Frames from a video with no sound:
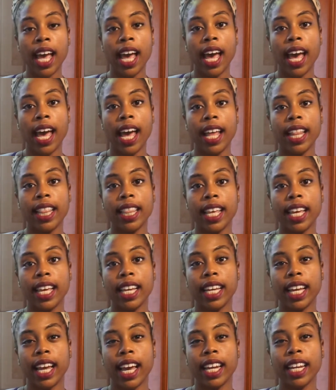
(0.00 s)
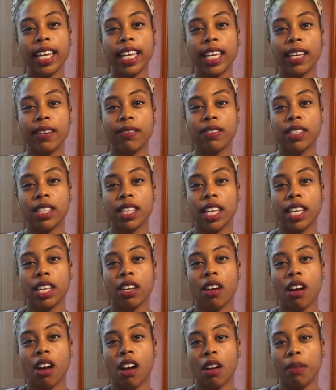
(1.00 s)
and then it kind of gives like
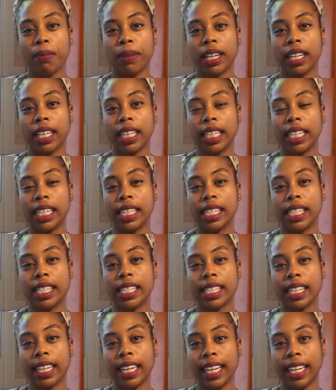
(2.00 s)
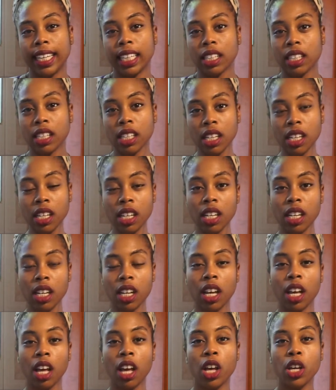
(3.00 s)
your arm a clean slate
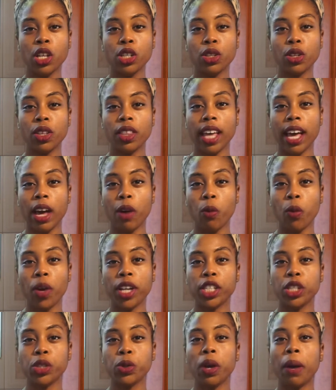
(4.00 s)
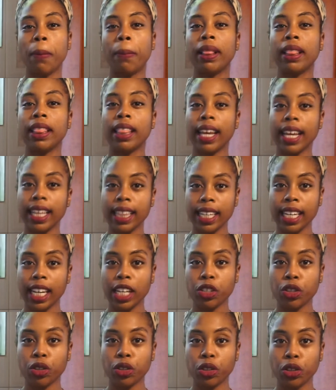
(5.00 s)
so that once you apply the
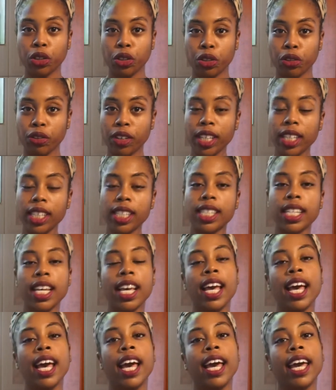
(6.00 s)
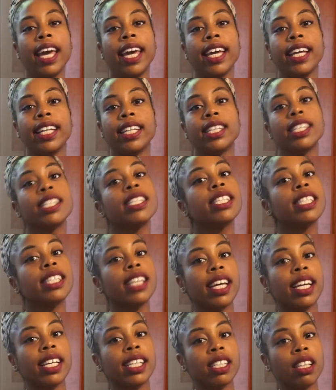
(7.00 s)
natural deodorant, it
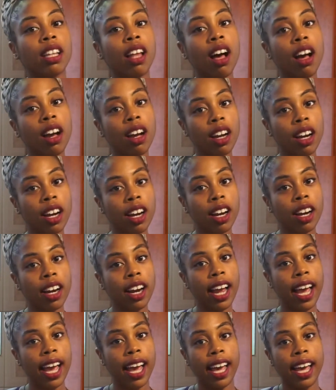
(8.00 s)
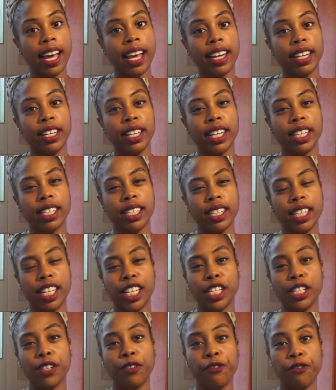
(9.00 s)
stays longer and it
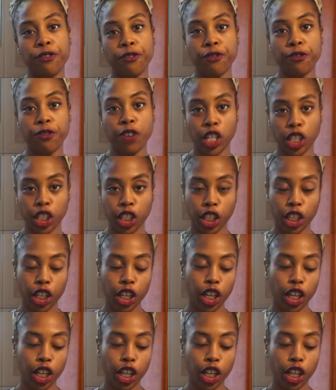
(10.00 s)
stays fresher.